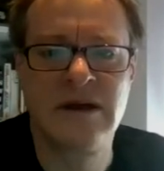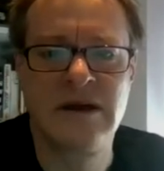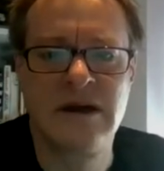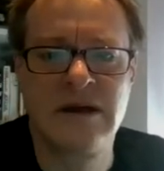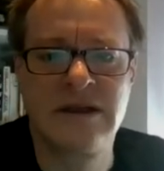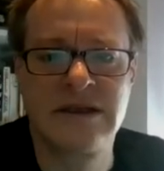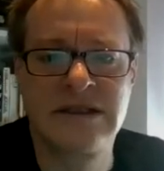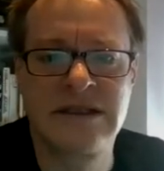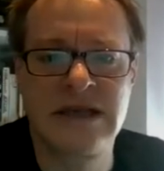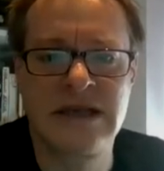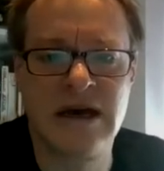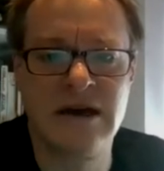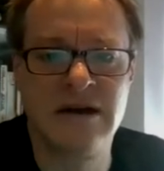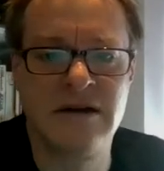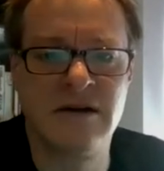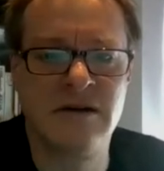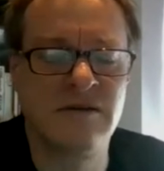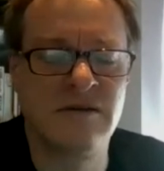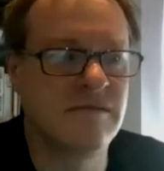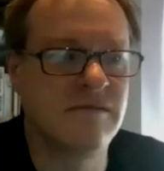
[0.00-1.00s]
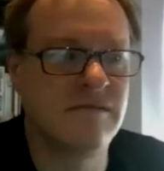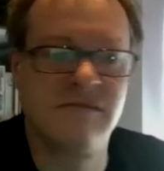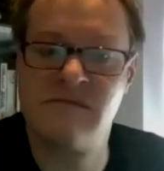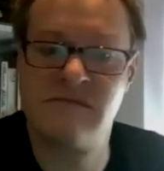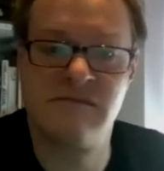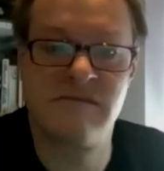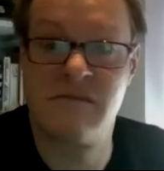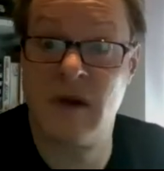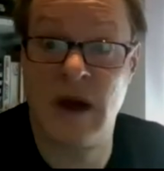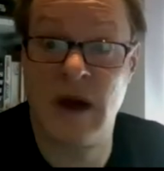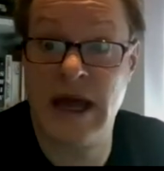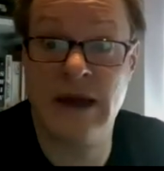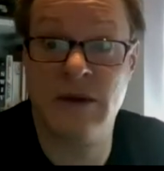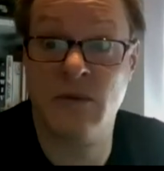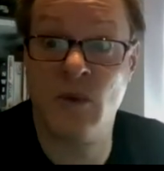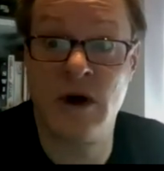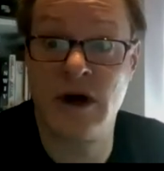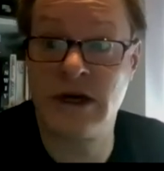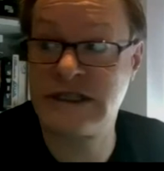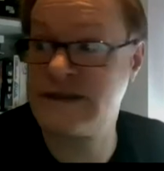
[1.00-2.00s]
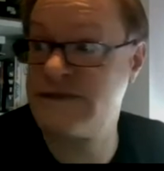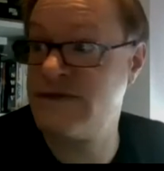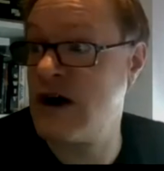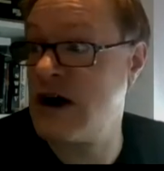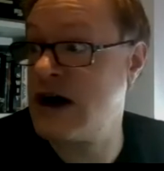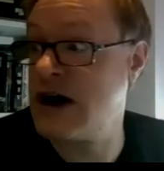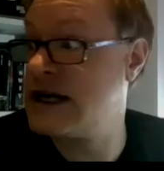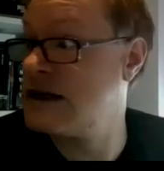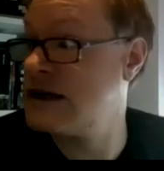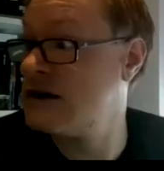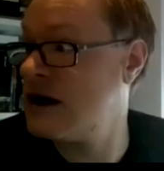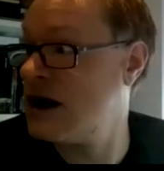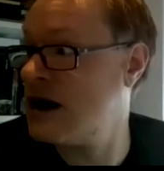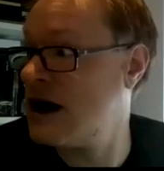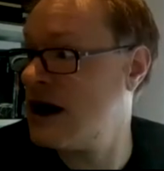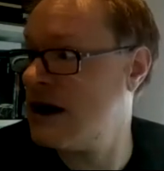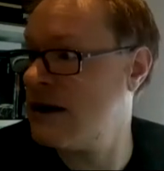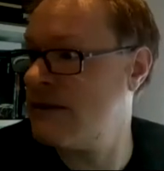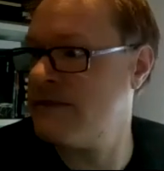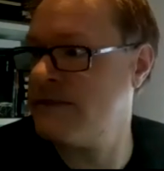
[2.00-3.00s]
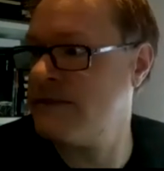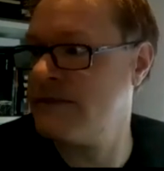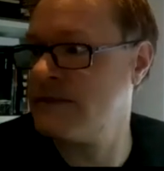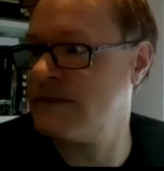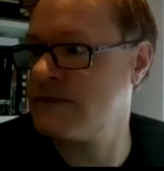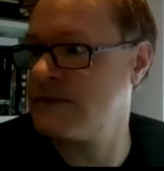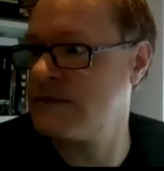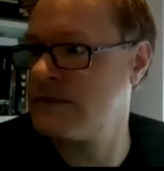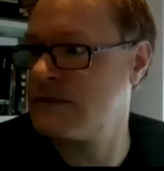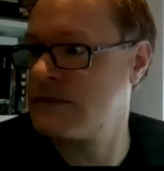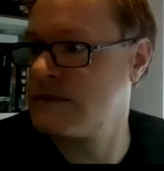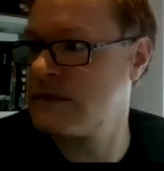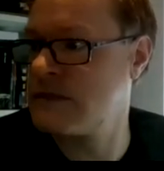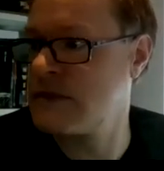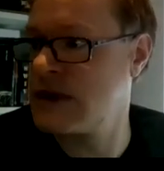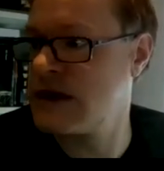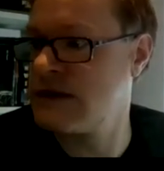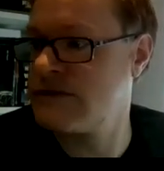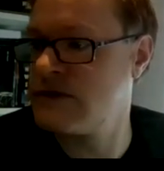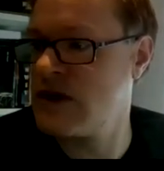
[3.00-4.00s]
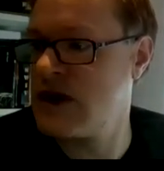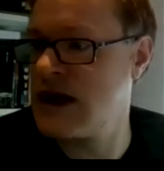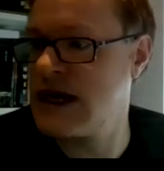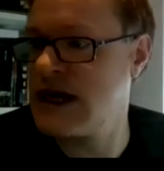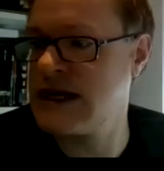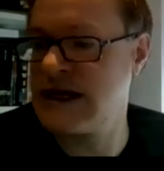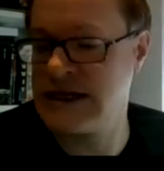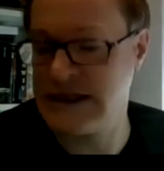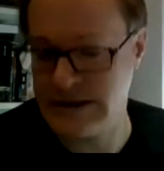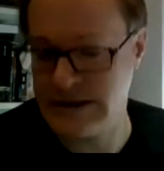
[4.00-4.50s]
So it works fine. I've not had any